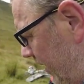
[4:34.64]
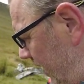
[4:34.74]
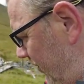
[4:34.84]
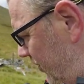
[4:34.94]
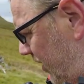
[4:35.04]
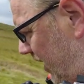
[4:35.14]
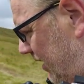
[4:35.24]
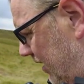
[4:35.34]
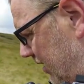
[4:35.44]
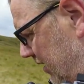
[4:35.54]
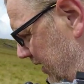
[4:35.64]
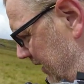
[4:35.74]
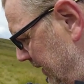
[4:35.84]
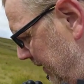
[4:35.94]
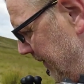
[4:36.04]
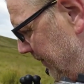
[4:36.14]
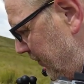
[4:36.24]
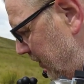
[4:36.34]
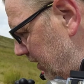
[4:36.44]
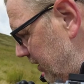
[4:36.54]
you can even see the
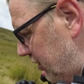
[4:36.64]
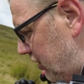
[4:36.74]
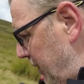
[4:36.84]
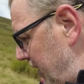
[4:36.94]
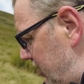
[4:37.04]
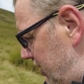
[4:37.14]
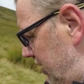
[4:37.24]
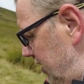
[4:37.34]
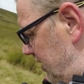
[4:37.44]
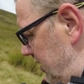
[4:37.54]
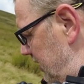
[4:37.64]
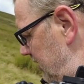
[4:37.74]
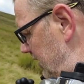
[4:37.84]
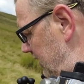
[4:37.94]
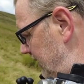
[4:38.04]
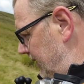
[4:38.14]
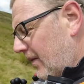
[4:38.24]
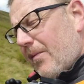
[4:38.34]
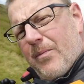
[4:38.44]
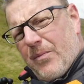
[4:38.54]
suspension.
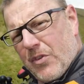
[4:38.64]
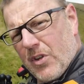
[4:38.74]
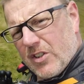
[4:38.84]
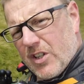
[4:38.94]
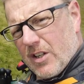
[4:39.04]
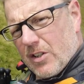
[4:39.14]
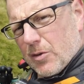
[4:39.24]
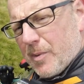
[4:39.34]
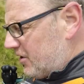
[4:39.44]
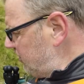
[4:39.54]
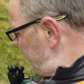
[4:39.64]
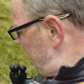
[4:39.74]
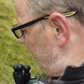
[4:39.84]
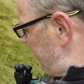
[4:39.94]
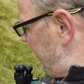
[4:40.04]
So you can see the suspension there on the